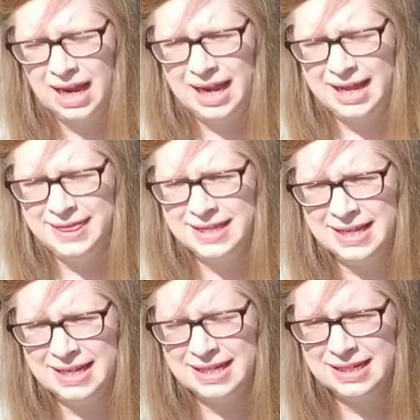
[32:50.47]
And
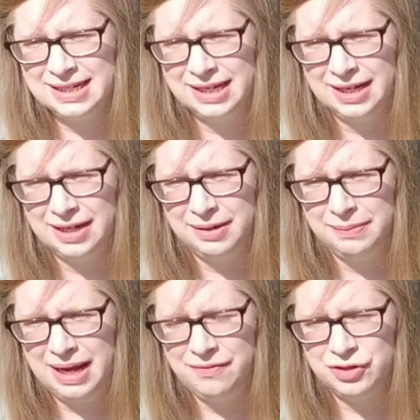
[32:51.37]
then
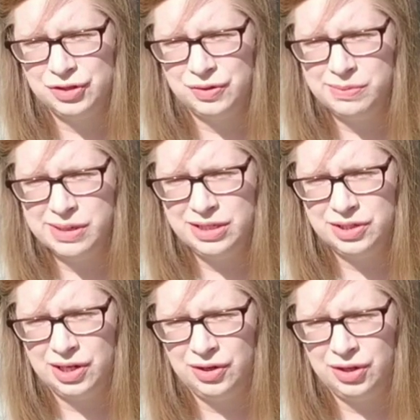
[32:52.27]
after showing my
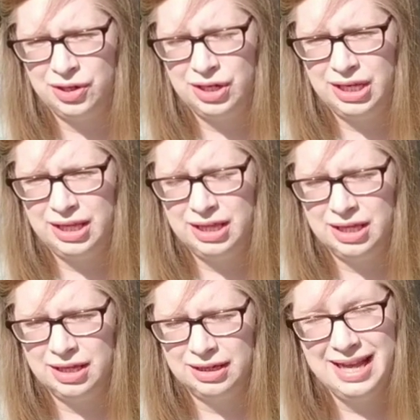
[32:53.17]
daughter
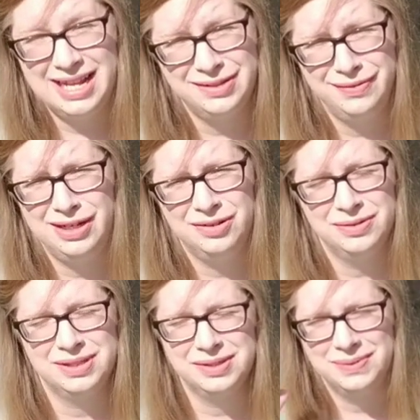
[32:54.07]
Kat's
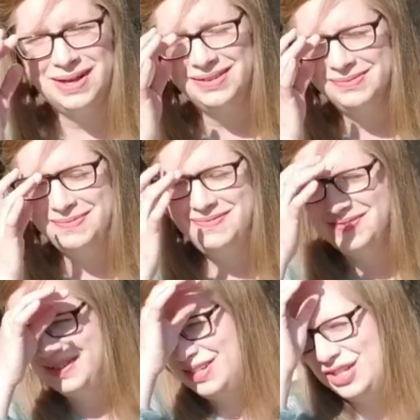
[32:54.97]
videos as well,
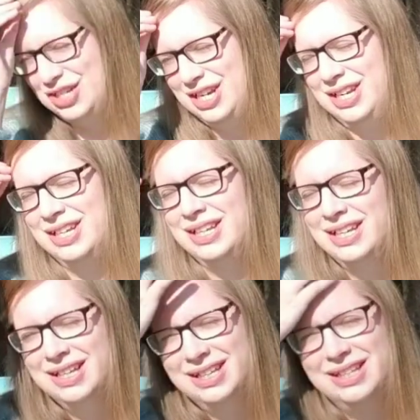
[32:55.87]
she
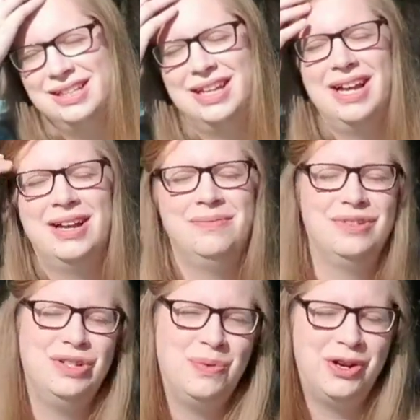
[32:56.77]

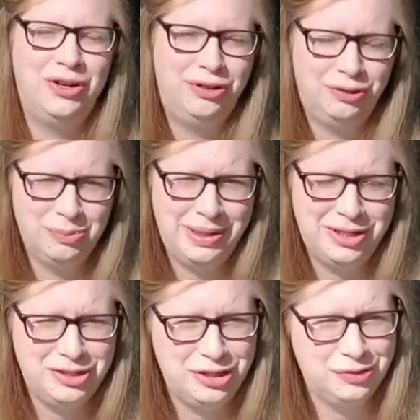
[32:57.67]
wanted her own
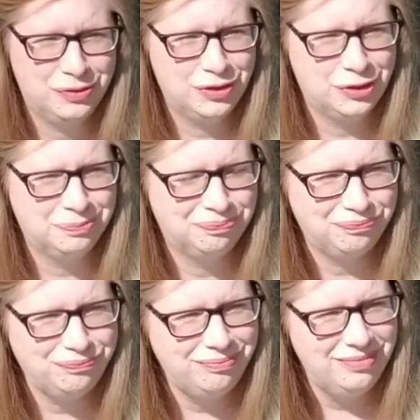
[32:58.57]
pair too. So
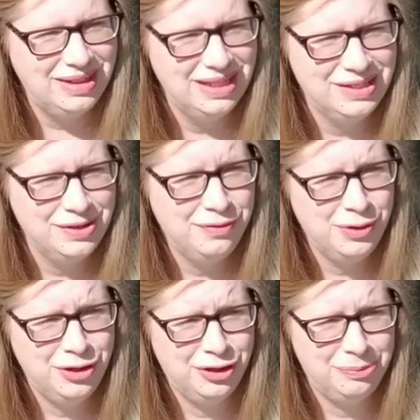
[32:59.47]
I've
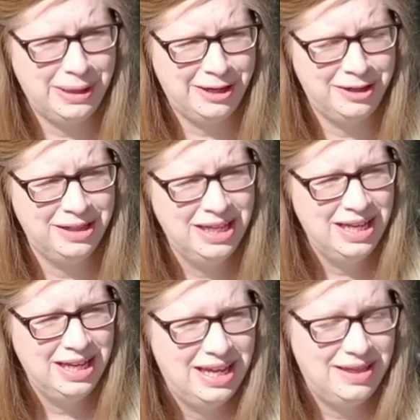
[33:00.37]
ordered her a pair
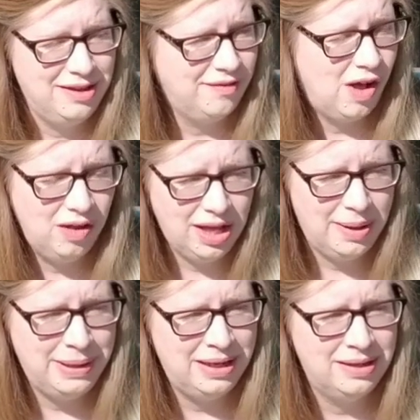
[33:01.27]
and they've all
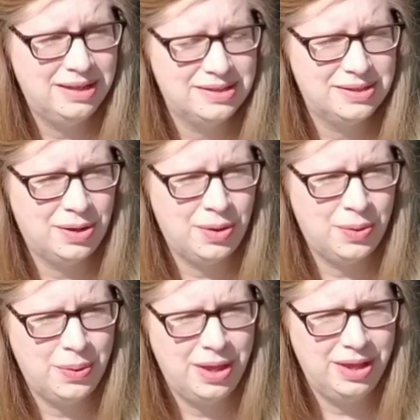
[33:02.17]
come in.
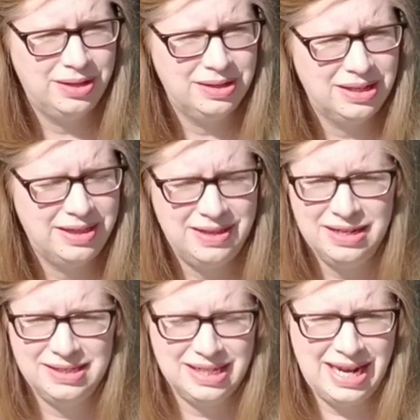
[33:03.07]
So I
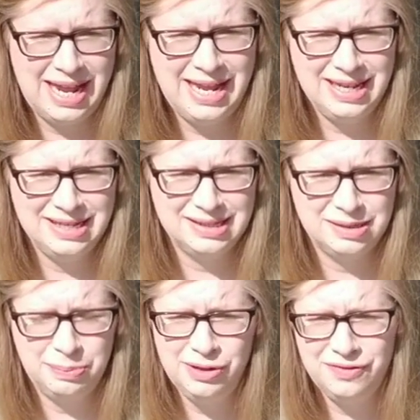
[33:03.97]
think today is
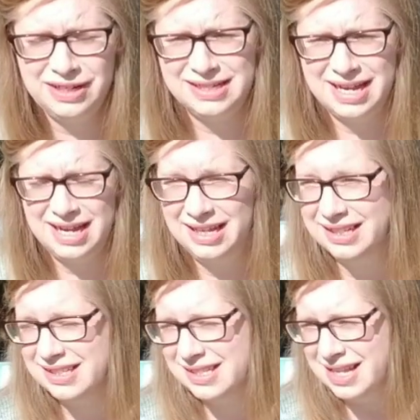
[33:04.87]
the perfect day.
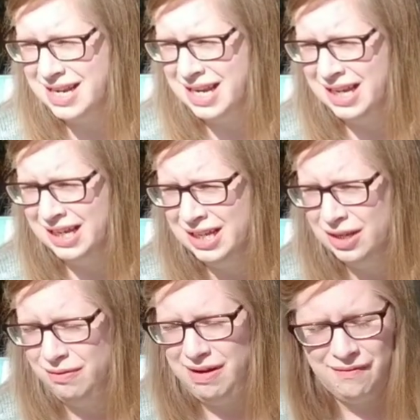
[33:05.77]
It's sunny.
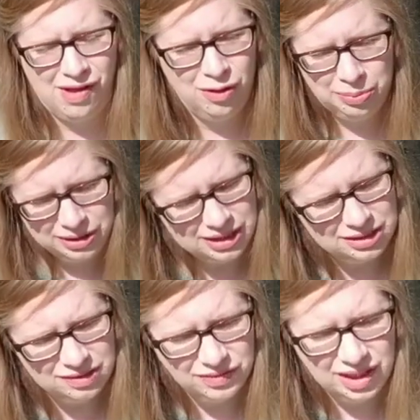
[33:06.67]
We have all our
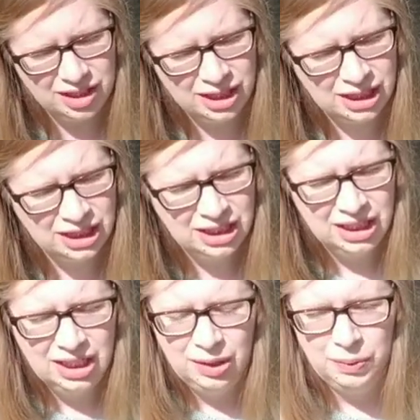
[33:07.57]
protective gear.
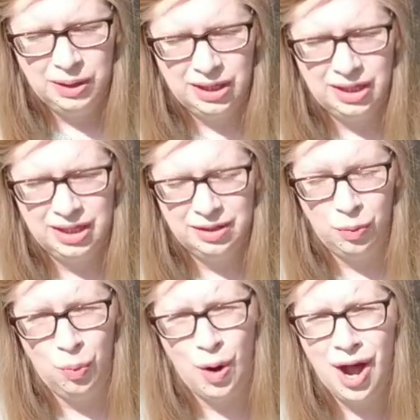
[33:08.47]
We're gonna
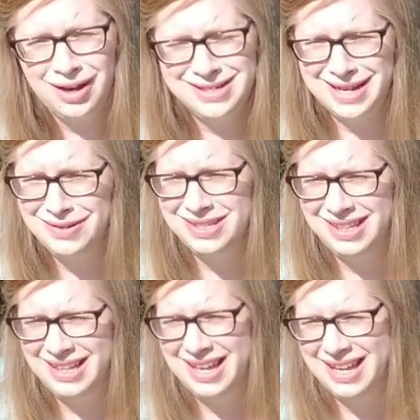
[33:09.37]
walk down
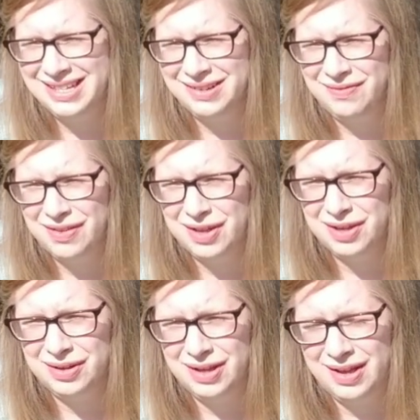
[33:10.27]
to the end of
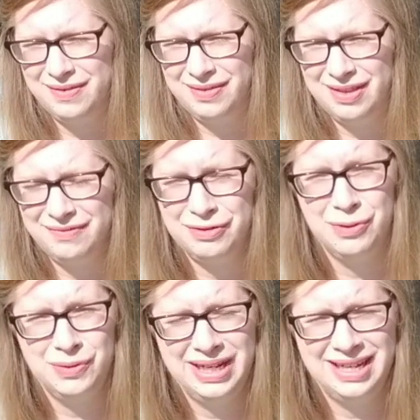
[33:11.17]
the
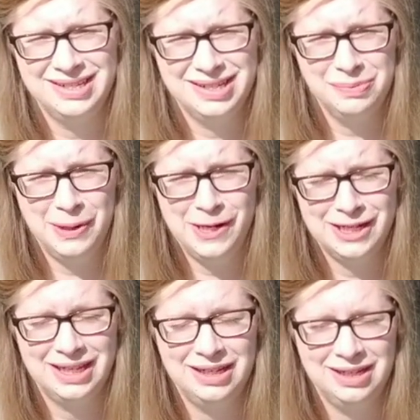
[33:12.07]
road again to the
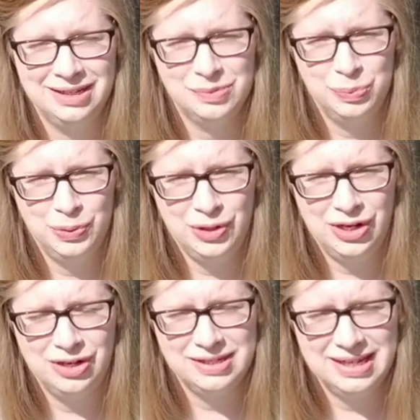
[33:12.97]
park and put
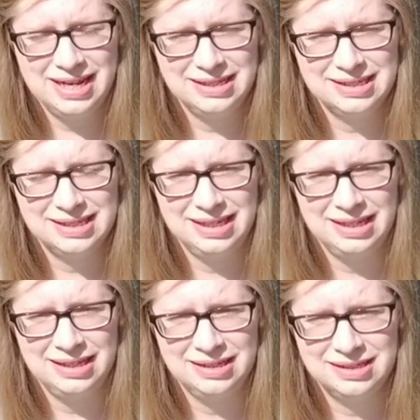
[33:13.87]
on our skates
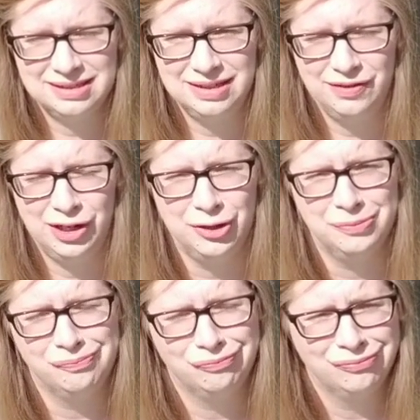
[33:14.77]
and give it a go